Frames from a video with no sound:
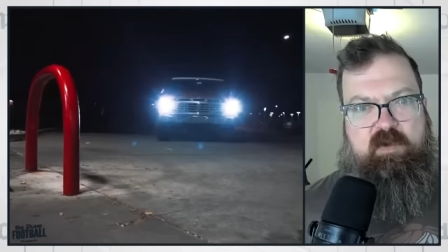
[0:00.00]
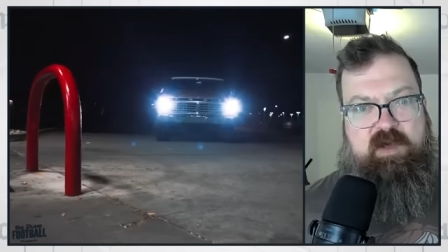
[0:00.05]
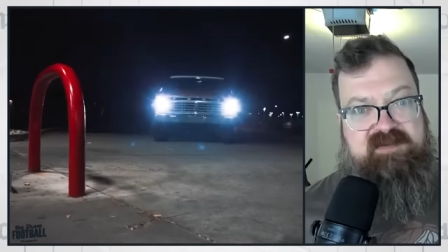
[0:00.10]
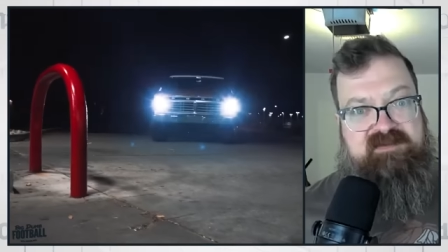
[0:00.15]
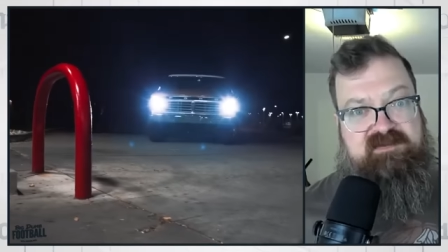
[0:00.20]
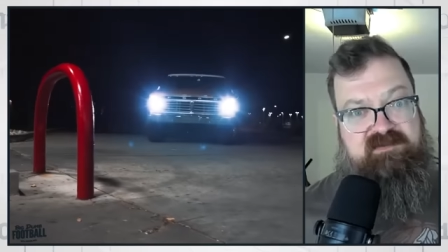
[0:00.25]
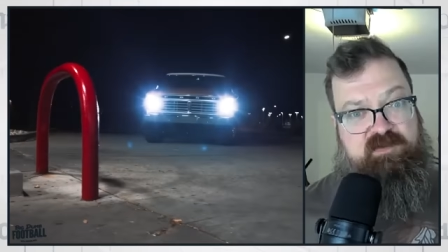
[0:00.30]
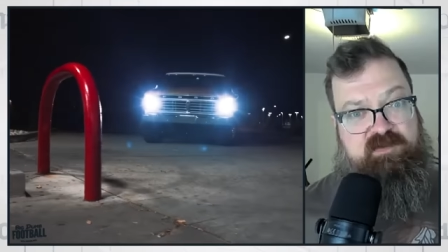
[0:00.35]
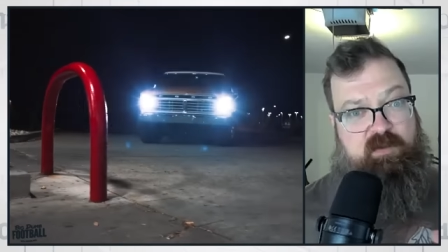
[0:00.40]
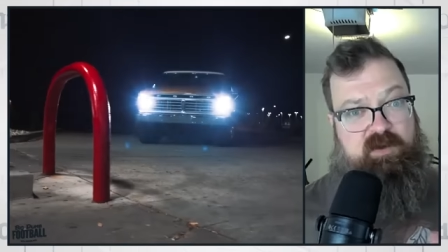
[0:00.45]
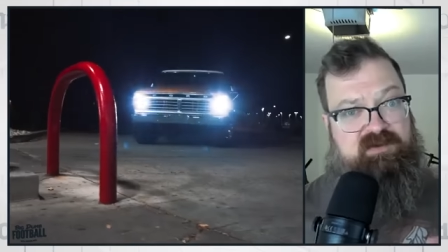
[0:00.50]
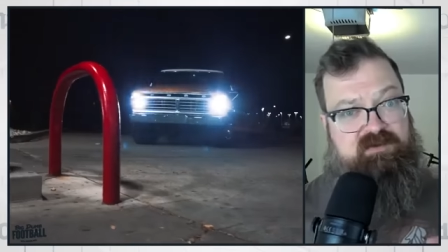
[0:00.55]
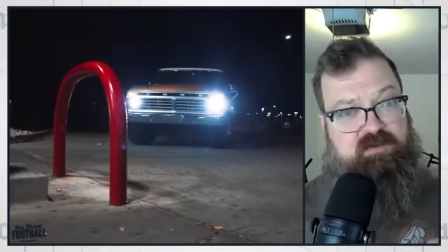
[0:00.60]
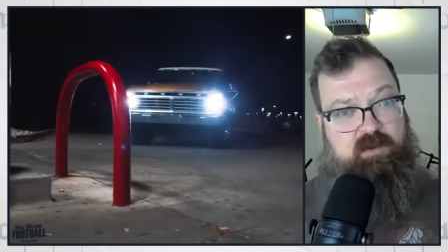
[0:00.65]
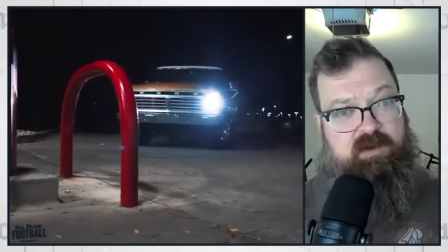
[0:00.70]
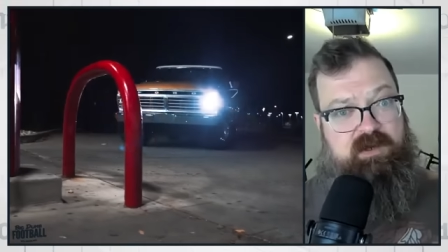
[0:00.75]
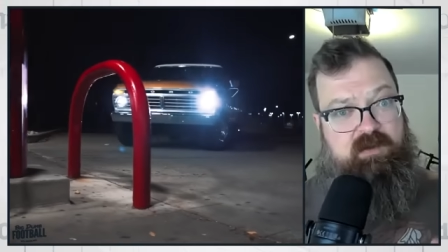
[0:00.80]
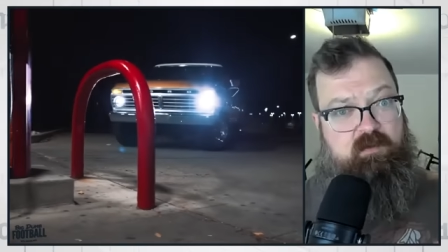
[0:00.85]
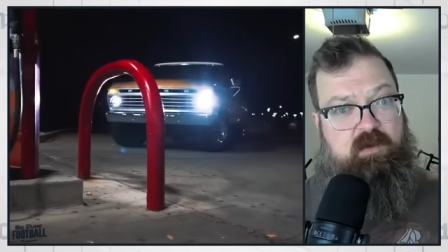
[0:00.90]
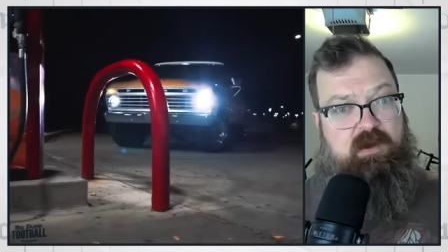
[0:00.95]
So as of twenty
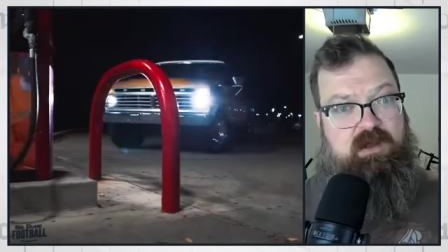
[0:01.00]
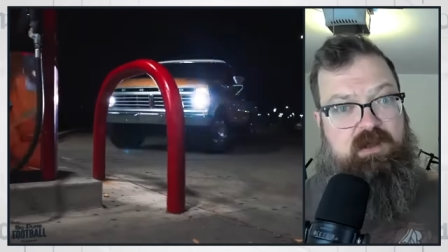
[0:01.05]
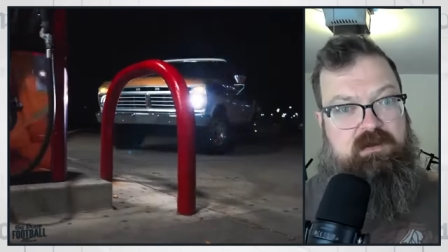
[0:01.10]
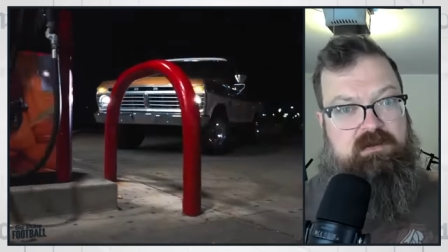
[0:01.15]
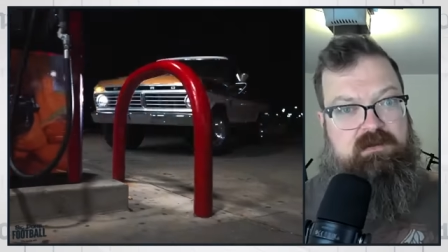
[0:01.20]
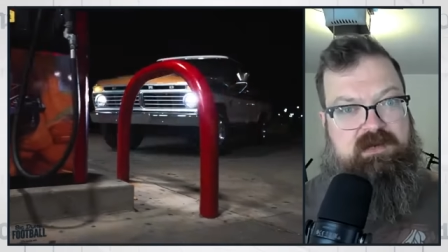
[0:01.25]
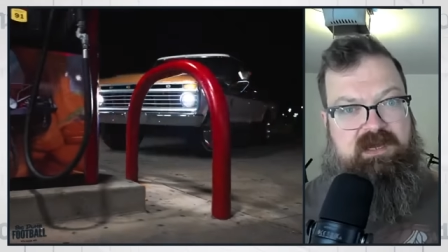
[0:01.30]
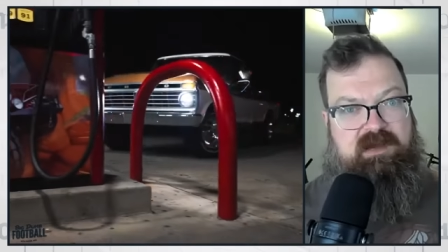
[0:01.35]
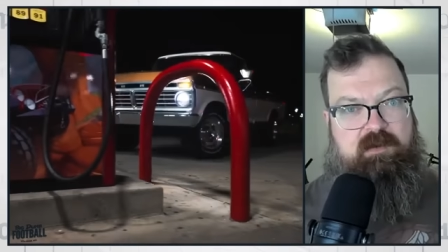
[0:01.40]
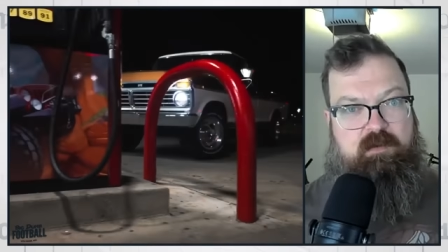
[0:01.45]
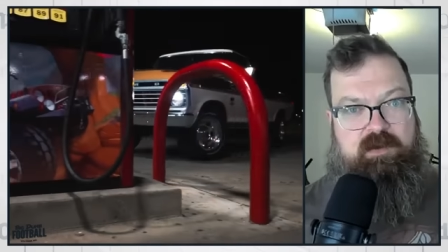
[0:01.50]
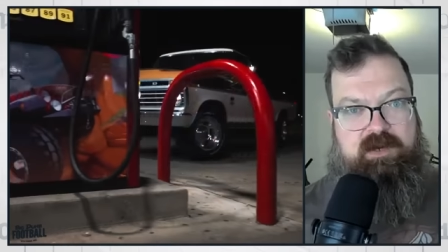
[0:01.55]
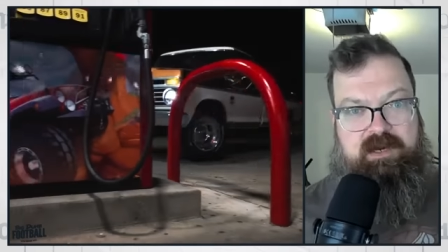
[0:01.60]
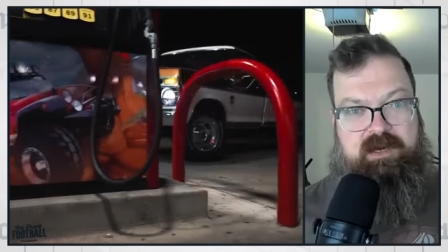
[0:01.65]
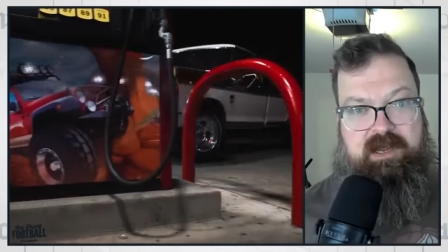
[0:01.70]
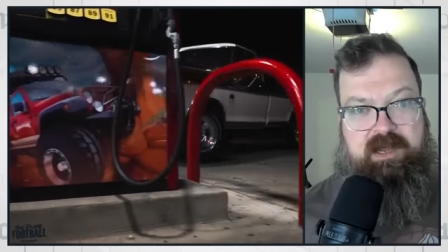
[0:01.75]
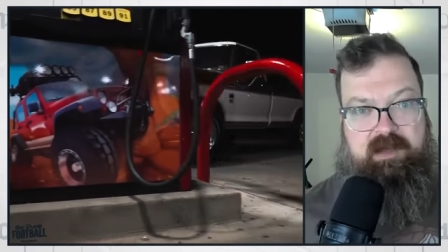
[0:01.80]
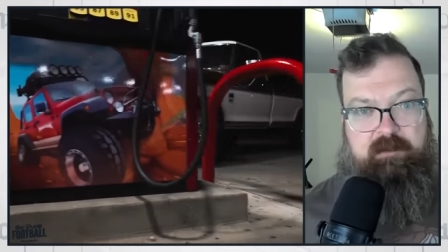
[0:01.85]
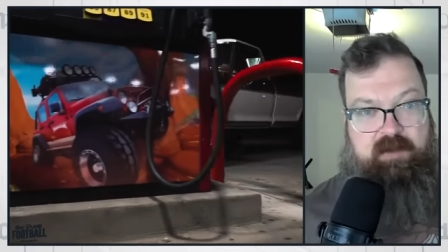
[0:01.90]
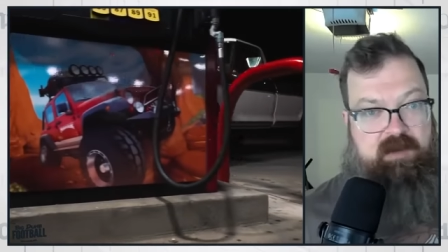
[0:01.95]
twenty-one, Kyle
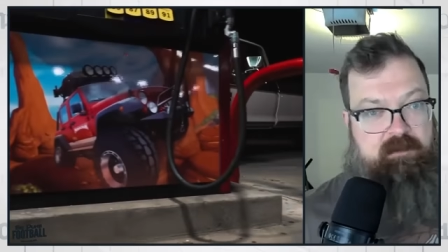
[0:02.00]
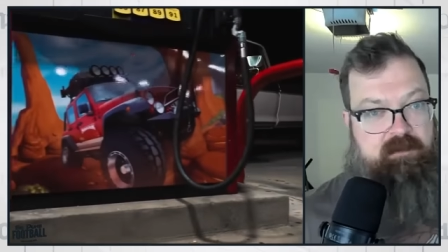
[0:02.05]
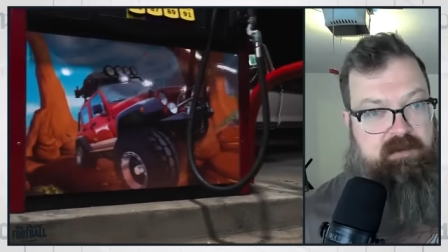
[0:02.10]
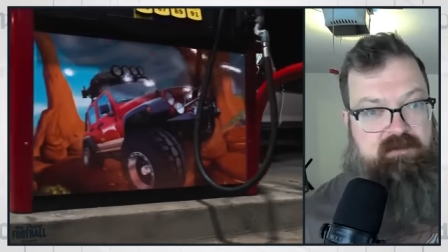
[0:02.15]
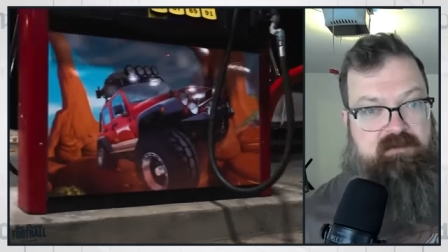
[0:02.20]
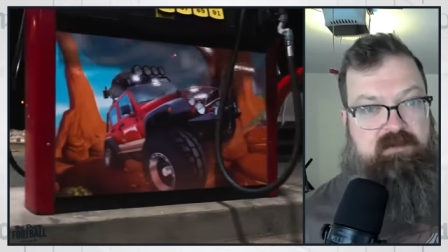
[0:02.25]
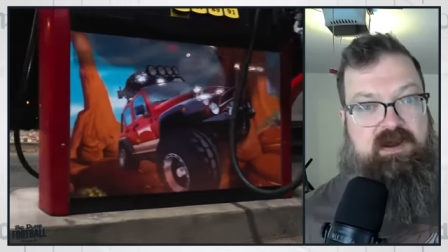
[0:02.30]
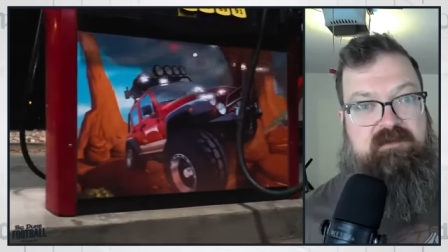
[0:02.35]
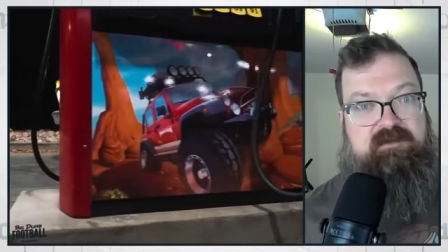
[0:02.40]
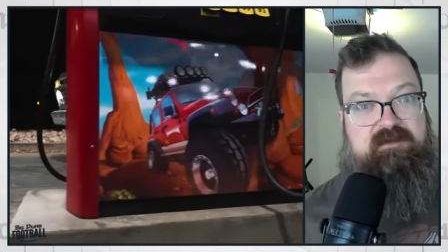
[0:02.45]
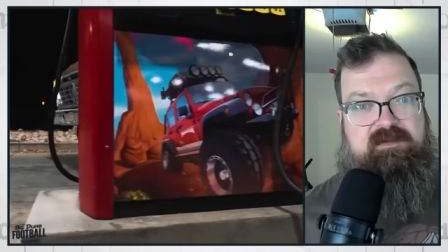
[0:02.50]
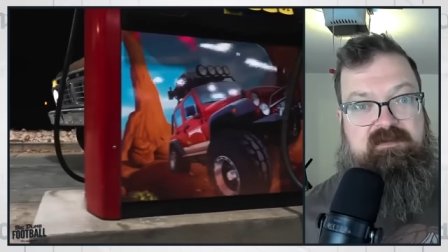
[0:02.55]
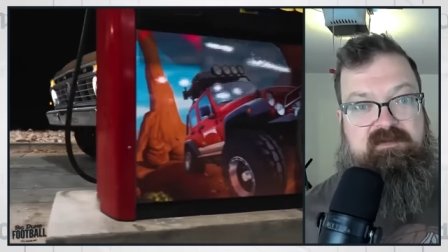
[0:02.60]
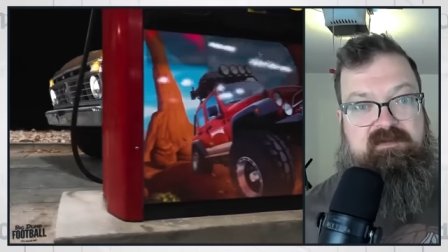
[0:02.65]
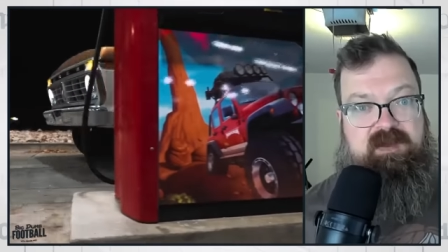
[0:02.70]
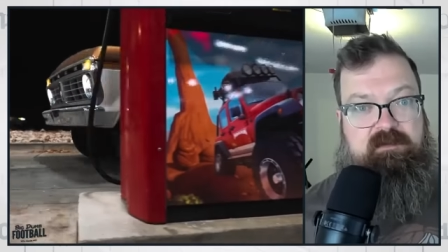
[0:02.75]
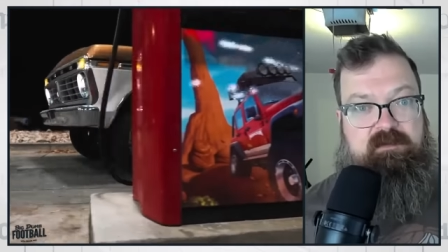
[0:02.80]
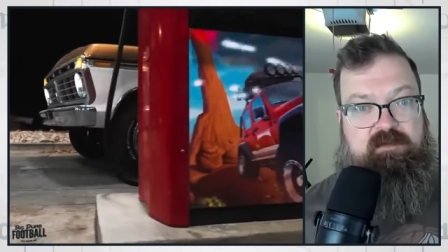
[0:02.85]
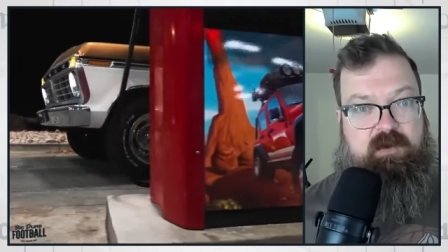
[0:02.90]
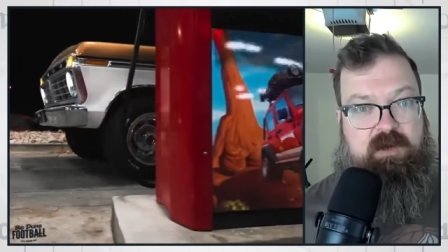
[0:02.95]
Whittingham had been driving the
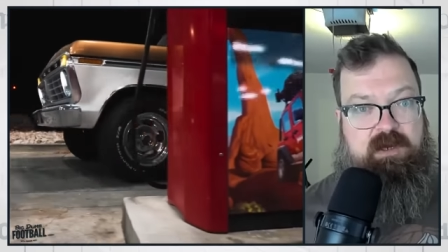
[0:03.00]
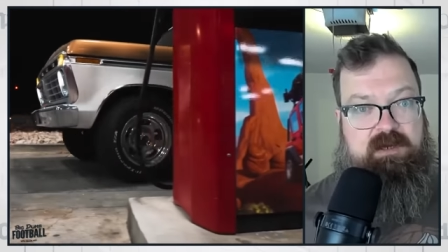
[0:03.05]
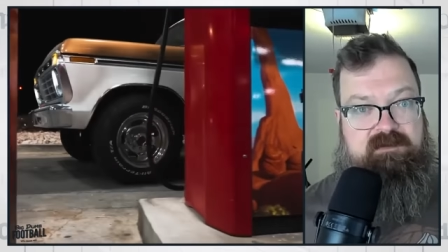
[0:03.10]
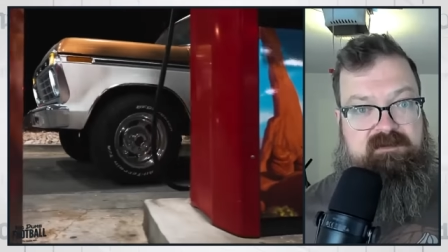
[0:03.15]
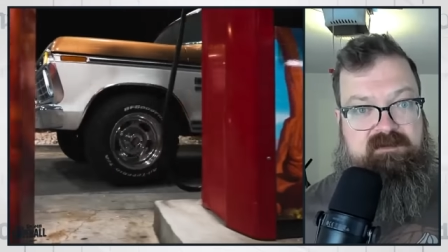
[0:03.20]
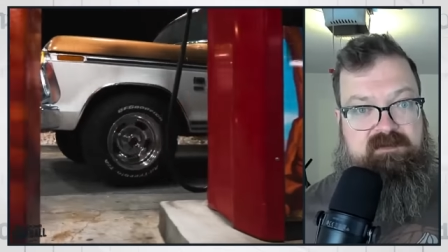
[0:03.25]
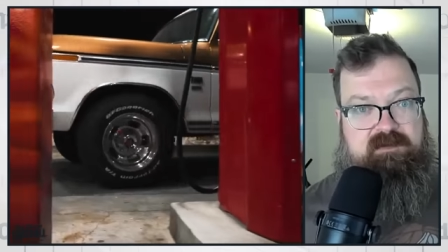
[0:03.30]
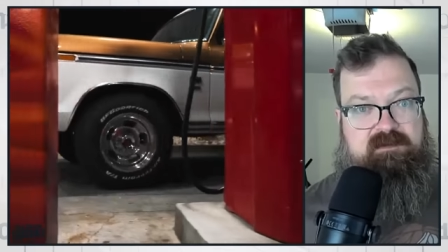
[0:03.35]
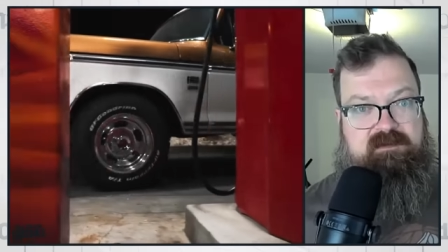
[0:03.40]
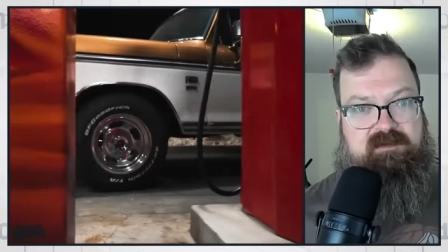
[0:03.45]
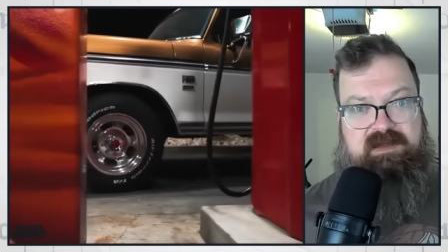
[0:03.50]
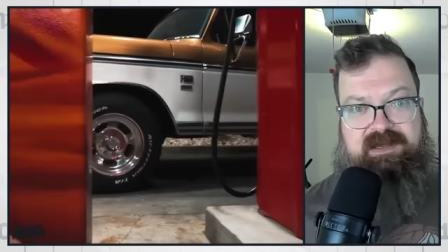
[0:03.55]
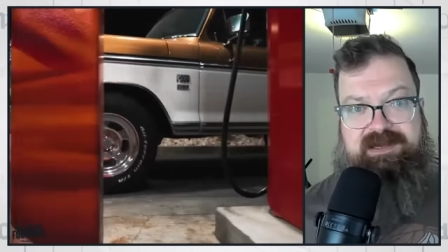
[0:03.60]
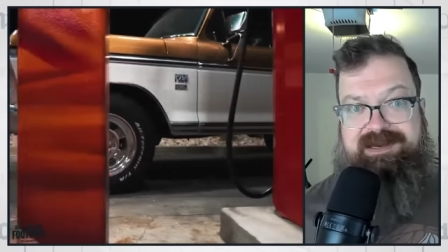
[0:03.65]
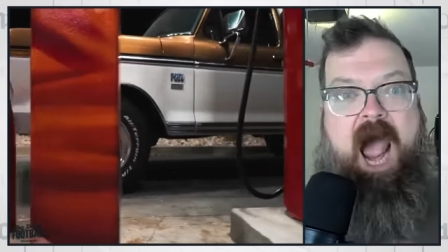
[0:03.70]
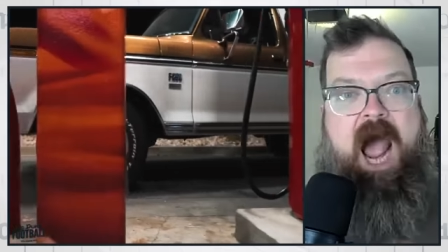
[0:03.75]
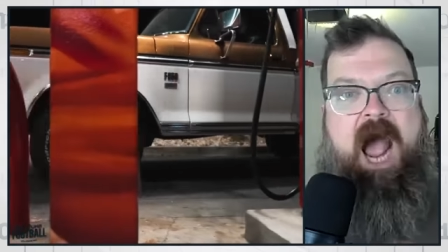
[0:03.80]
same truck since, like,